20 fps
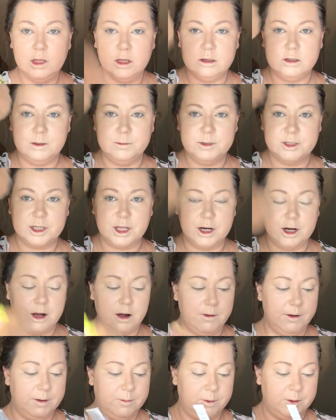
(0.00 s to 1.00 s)
So I'm just going to
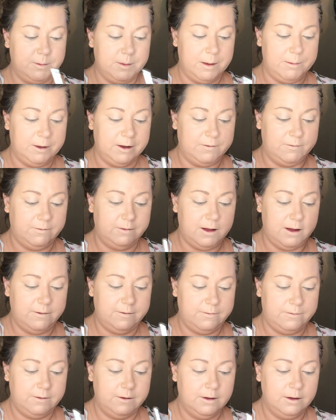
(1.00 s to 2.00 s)
go in with my big fluff
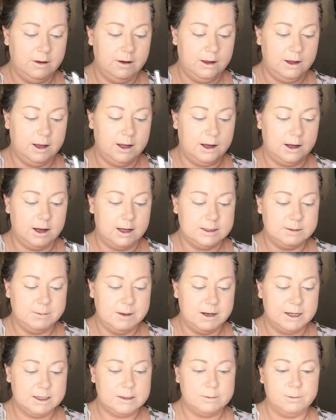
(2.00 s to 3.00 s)
It
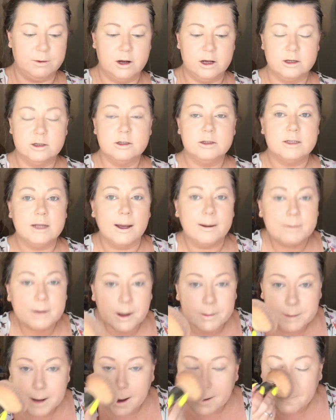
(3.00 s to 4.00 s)
Cosmetics brush, tap,
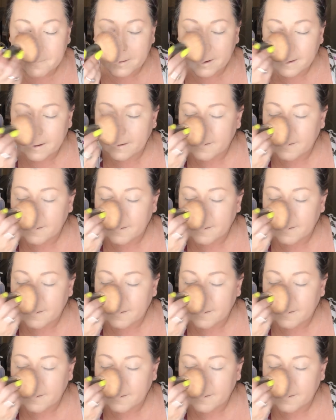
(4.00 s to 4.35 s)
tap, tap.